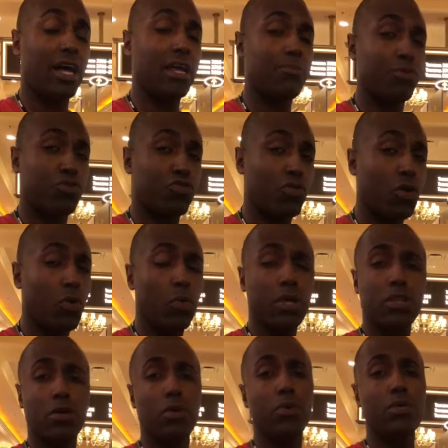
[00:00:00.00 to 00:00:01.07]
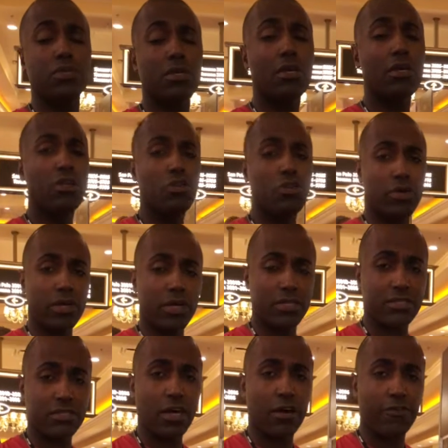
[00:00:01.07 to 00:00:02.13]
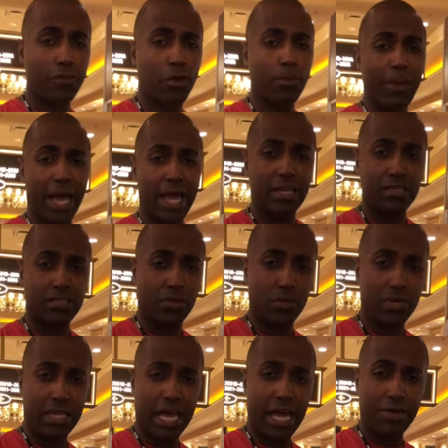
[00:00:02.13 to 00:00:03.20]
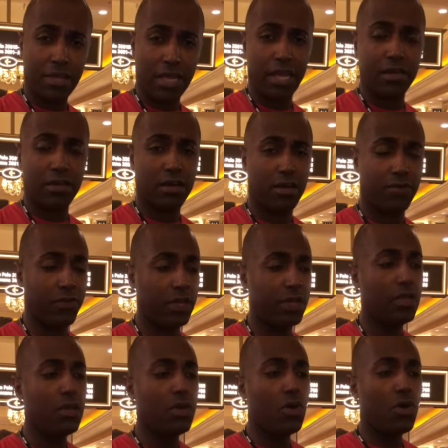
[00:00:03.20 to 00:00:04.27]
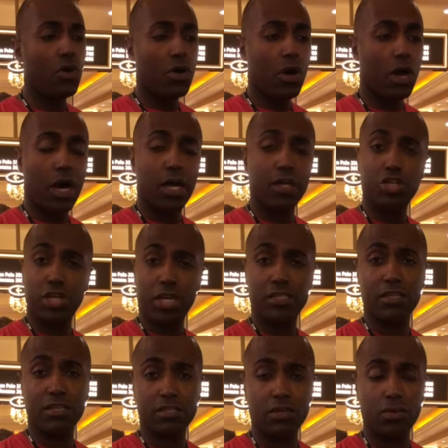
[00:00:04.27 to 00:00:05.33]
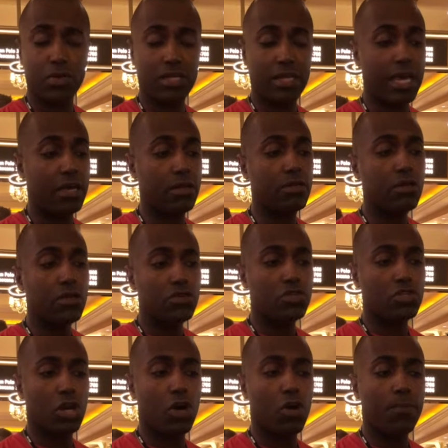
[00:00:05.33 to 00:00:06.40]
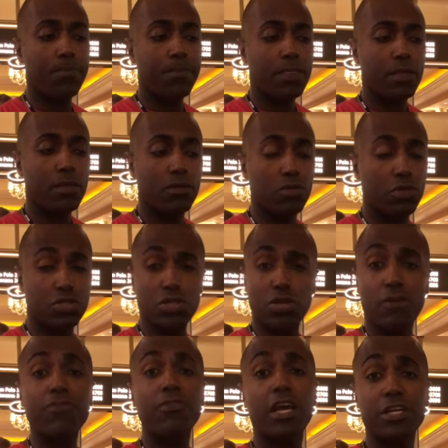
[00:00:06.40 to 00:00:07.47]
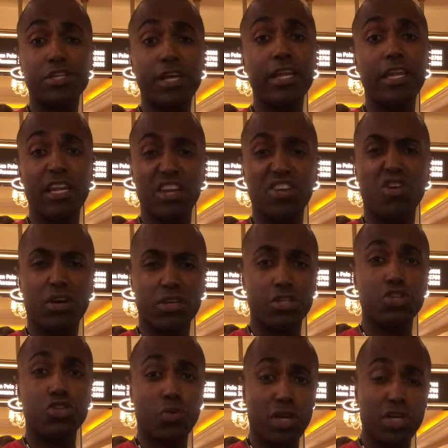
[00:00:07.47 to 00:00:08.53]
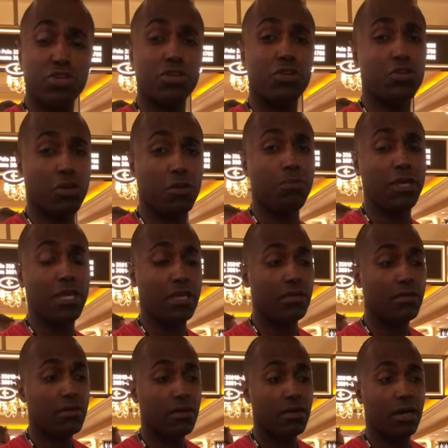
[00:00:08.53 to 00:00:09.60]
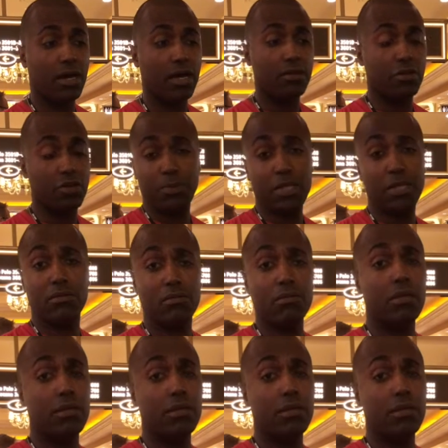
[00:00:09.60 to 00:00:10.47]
on patrol, whether it was during a scuffle, patting someone down, handcuffing, uh, chasing someone down. So losing your flashlight in a dark situation could be, uh, could be